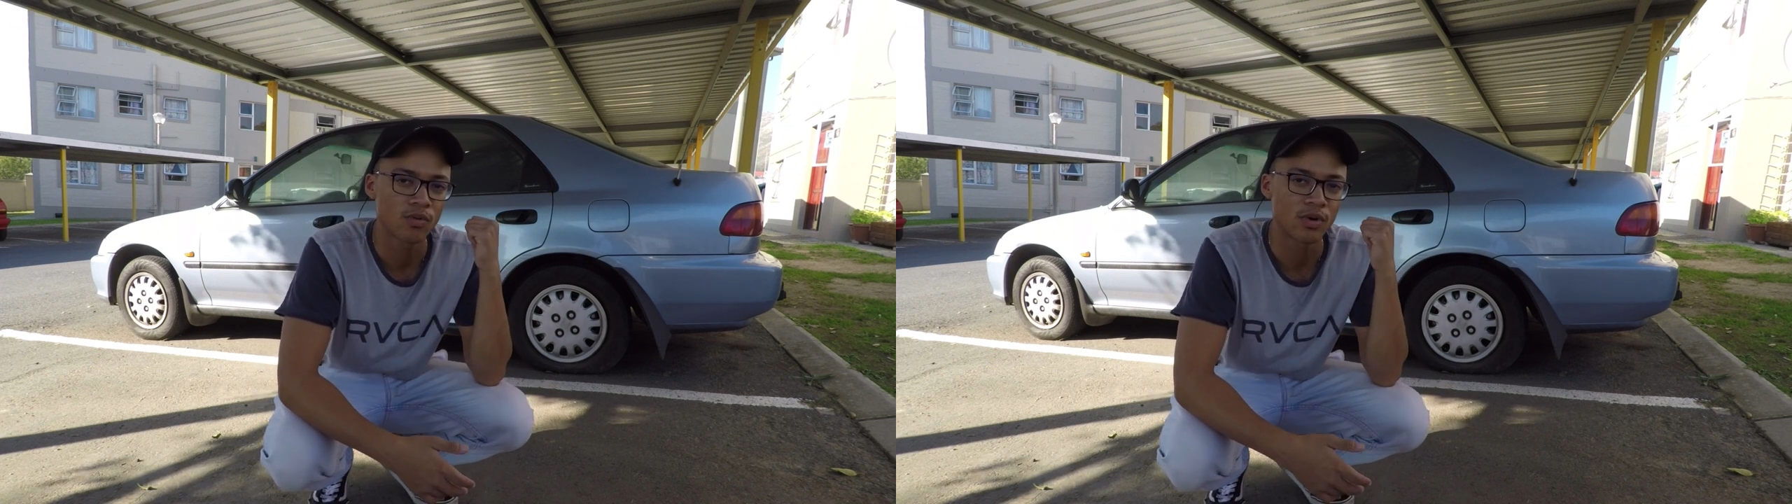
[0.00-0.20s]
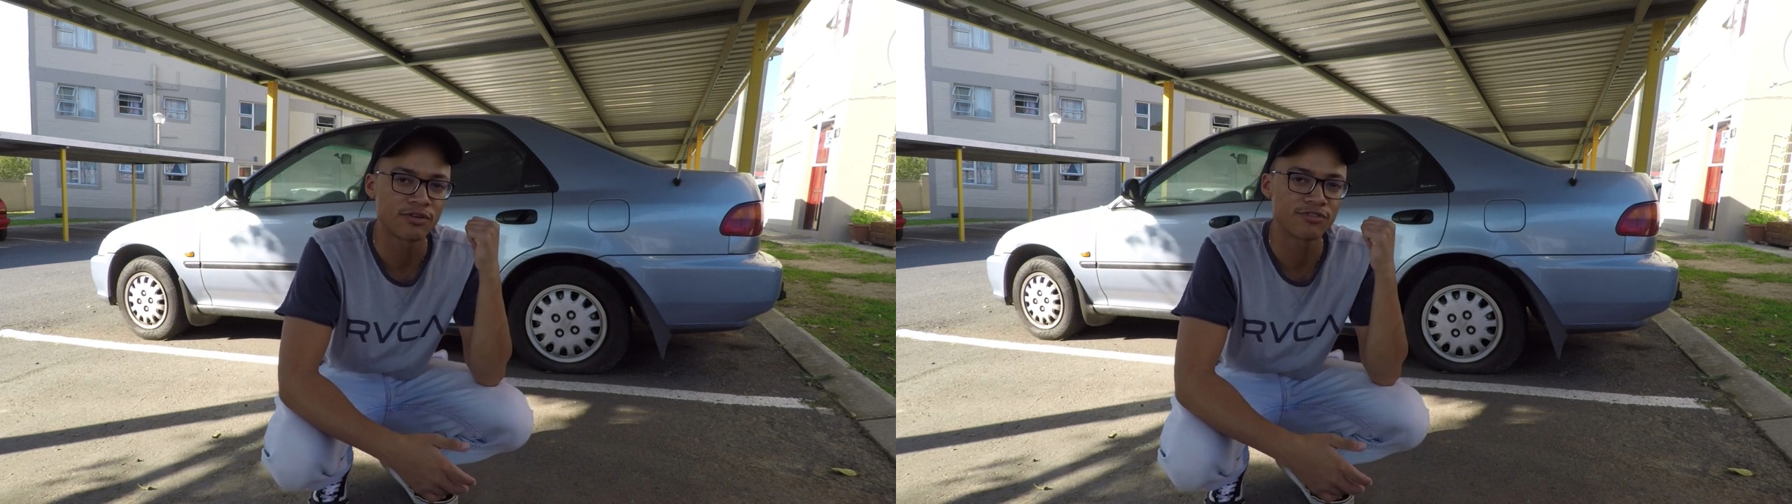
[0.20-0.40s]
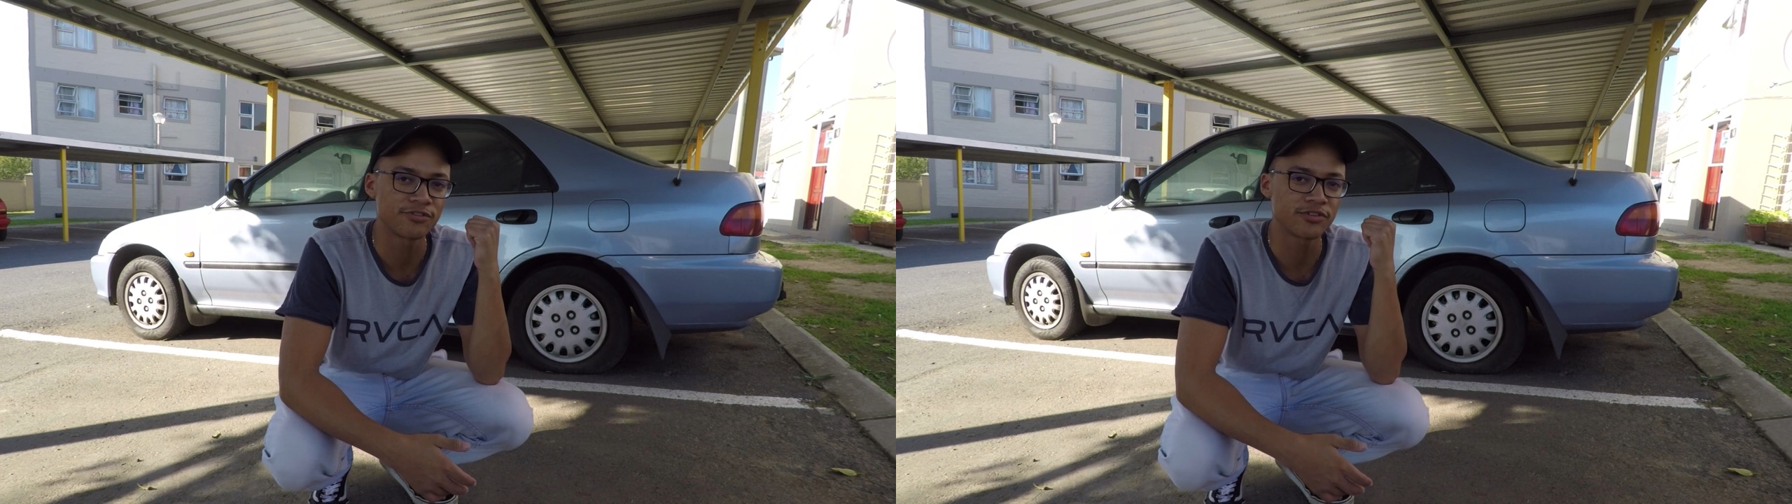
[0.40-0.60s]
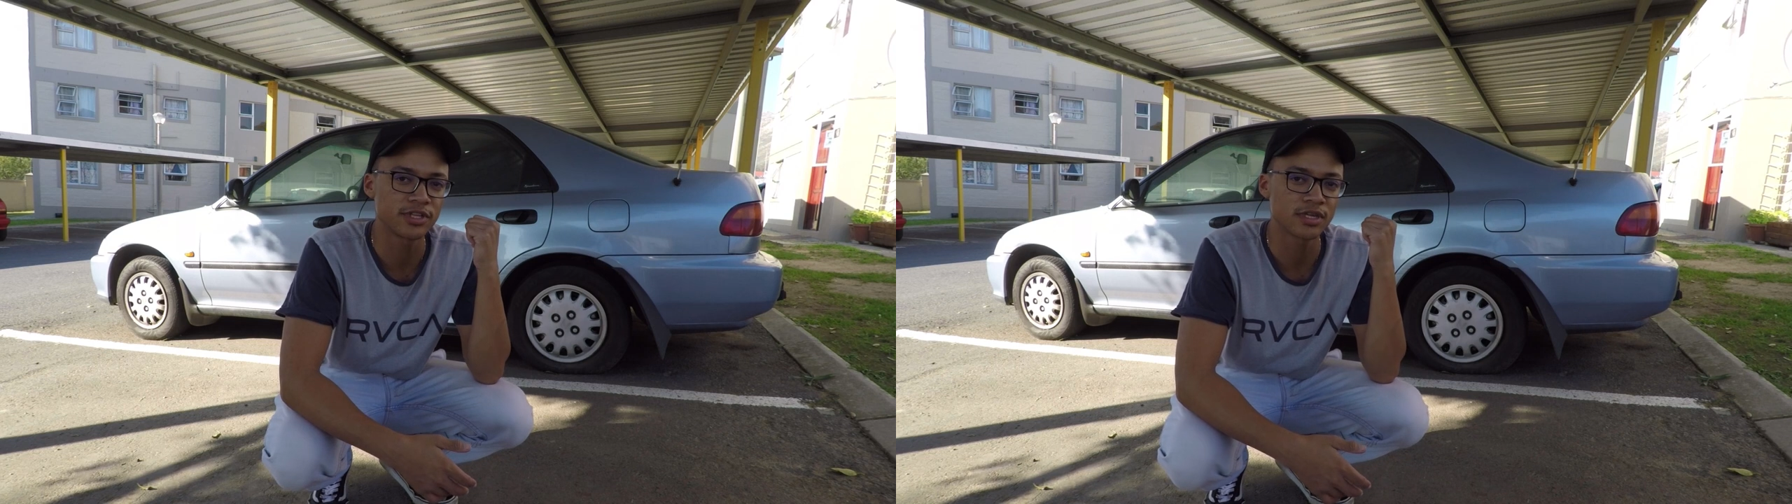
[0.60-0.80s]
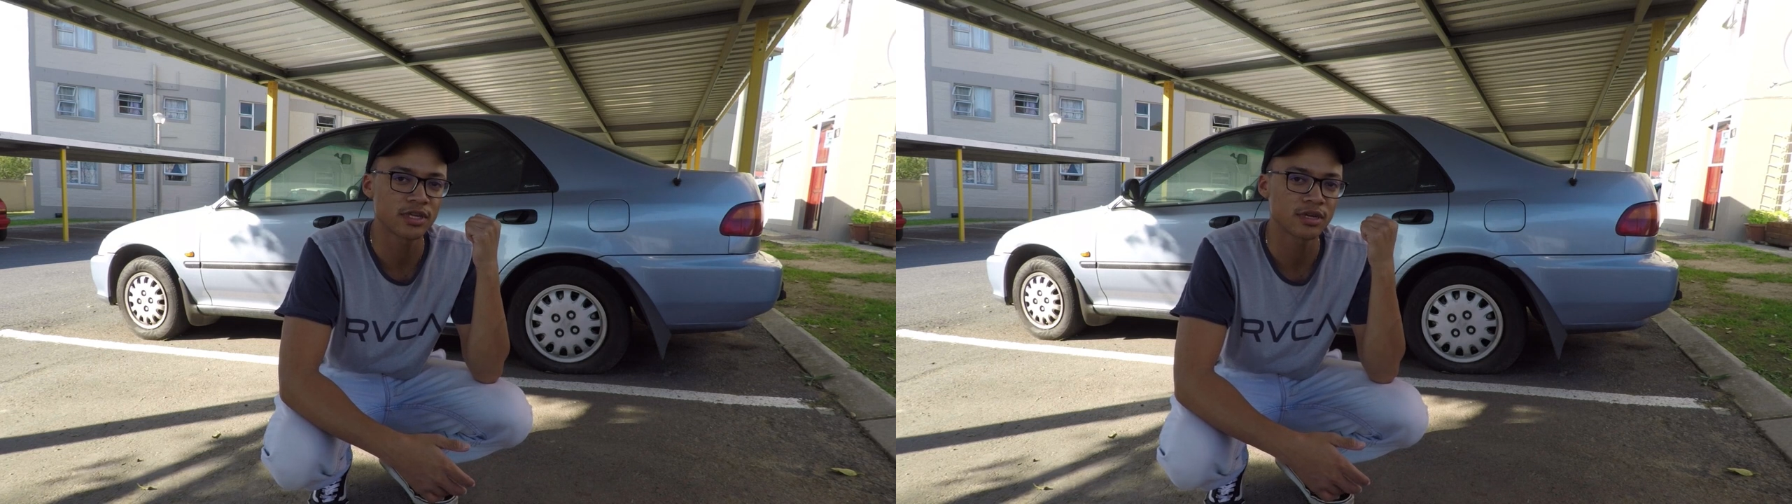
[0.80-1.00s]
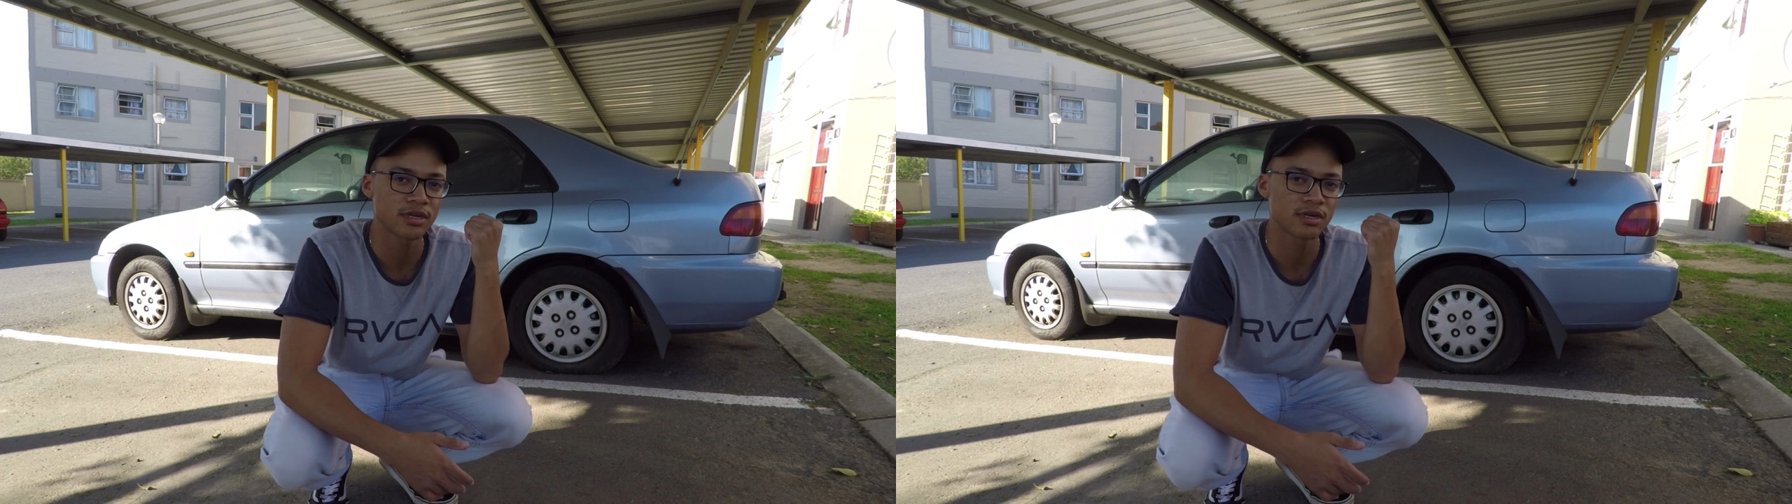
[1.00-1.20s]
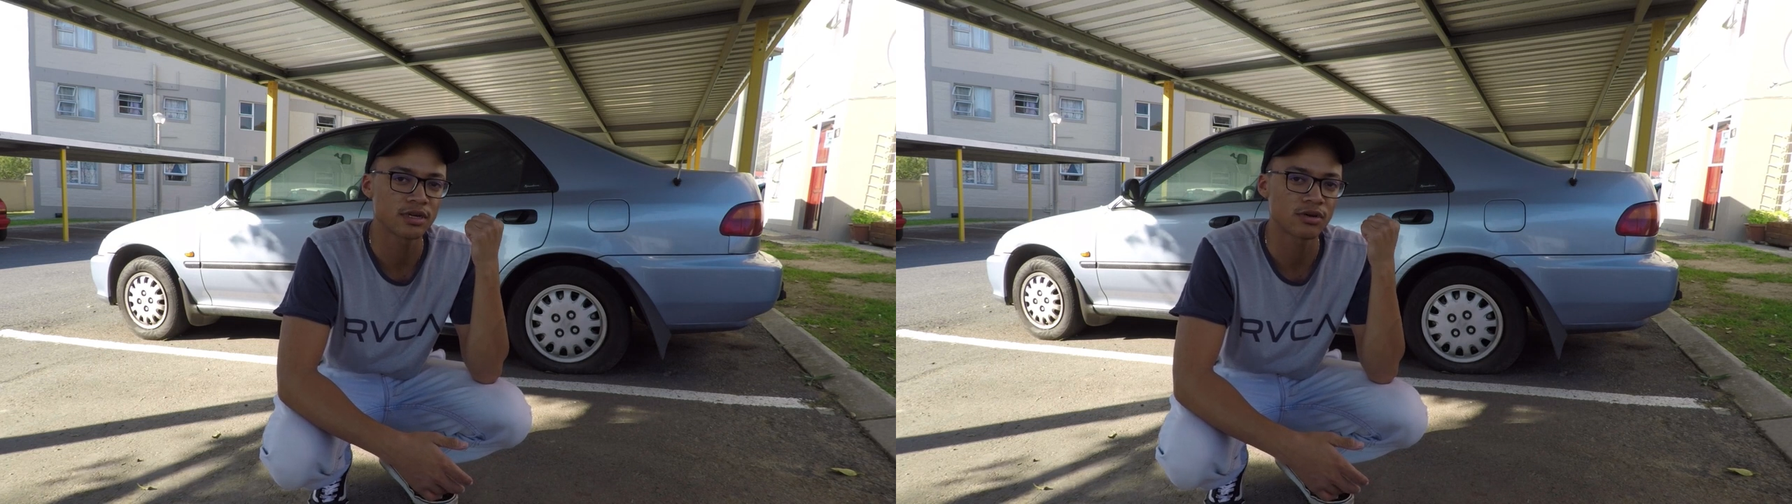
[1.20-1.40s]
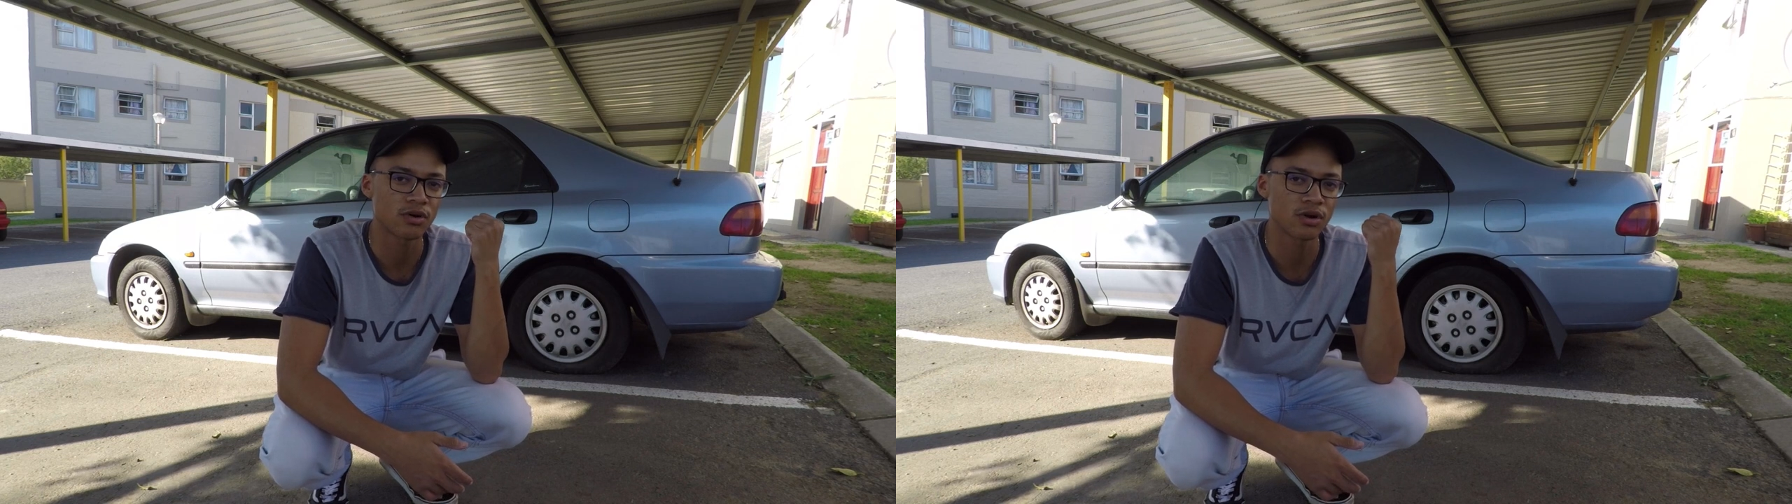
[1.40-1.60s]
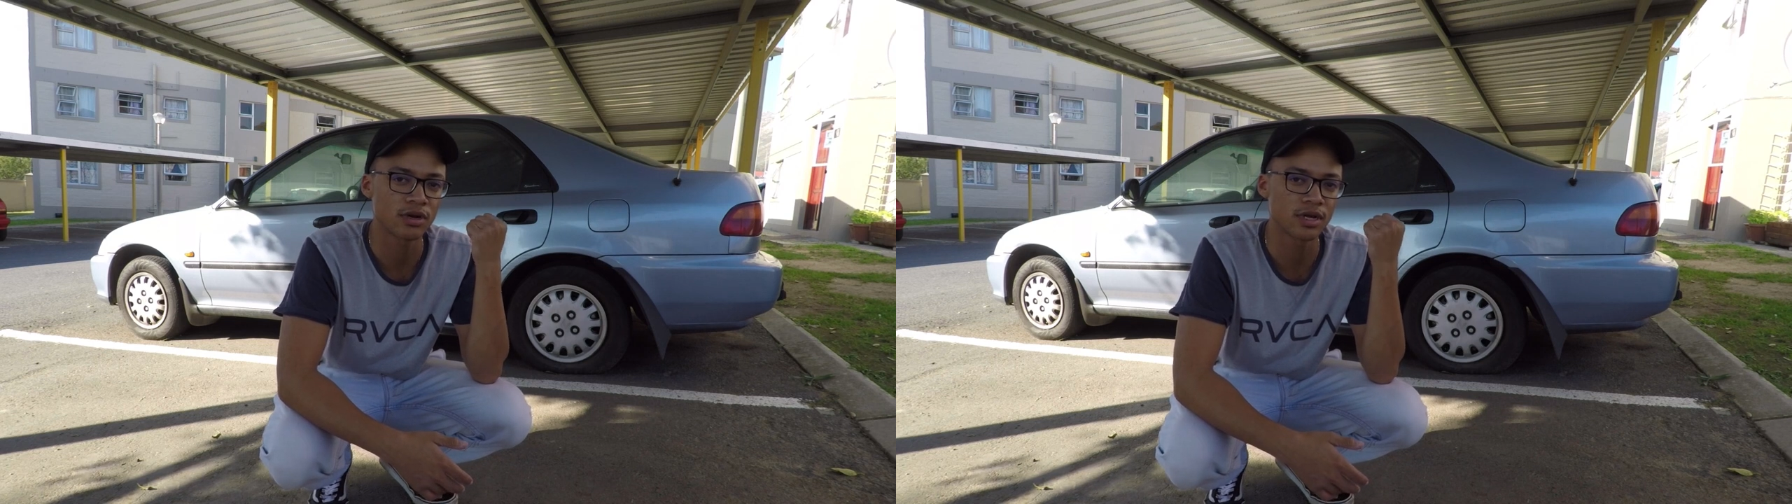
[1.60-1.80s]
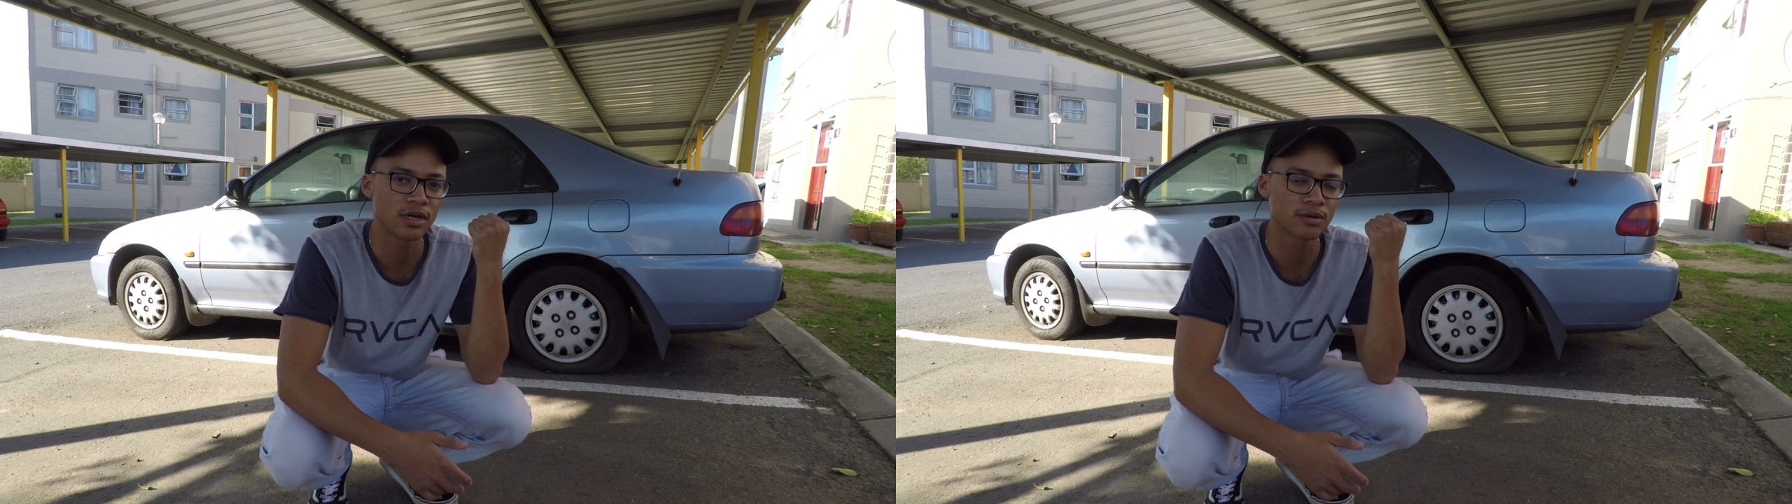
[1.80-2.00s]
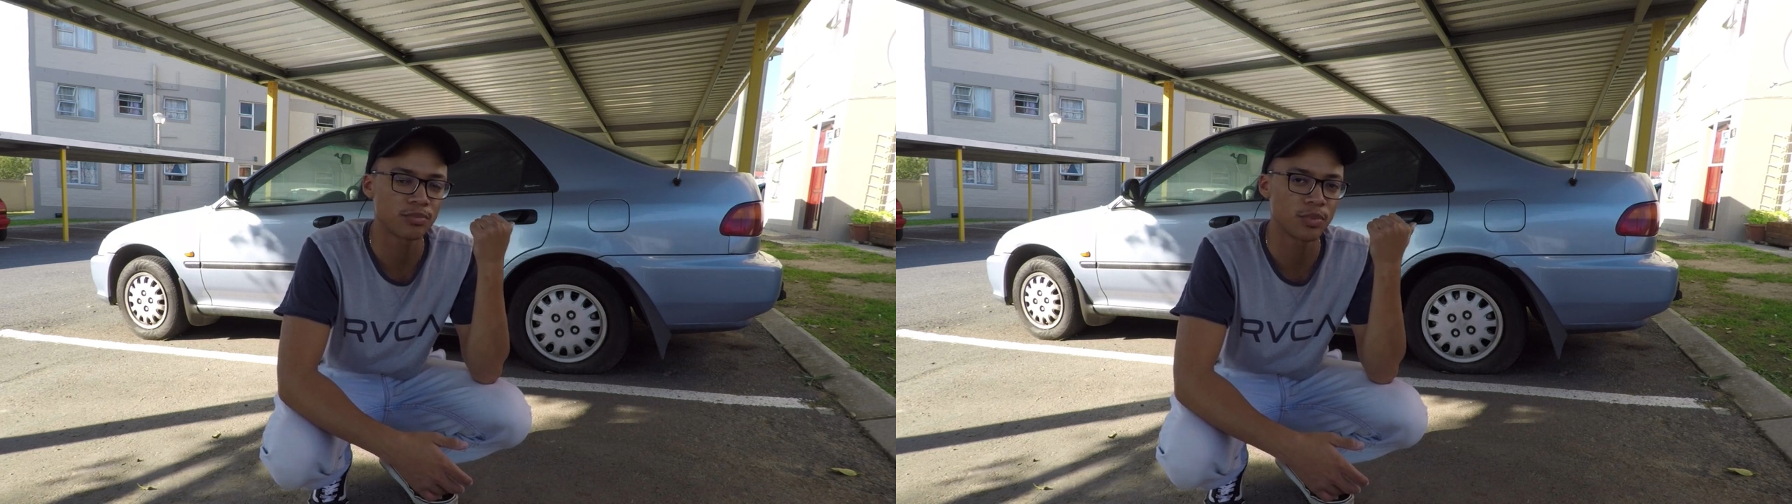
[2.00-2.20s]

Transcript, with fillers: one fifty Honda